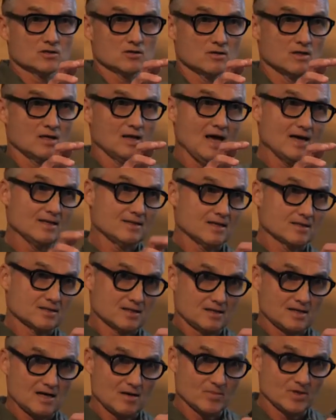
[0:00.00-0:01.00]
so the light
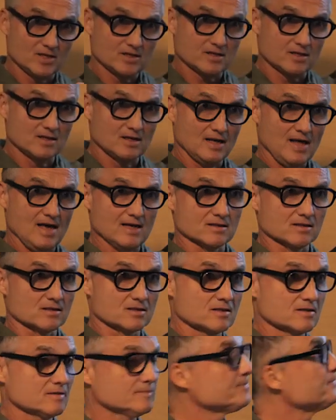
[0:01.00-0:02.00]
doesn't come into the
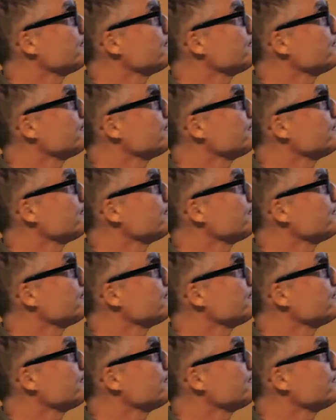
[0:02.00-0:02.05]
lens.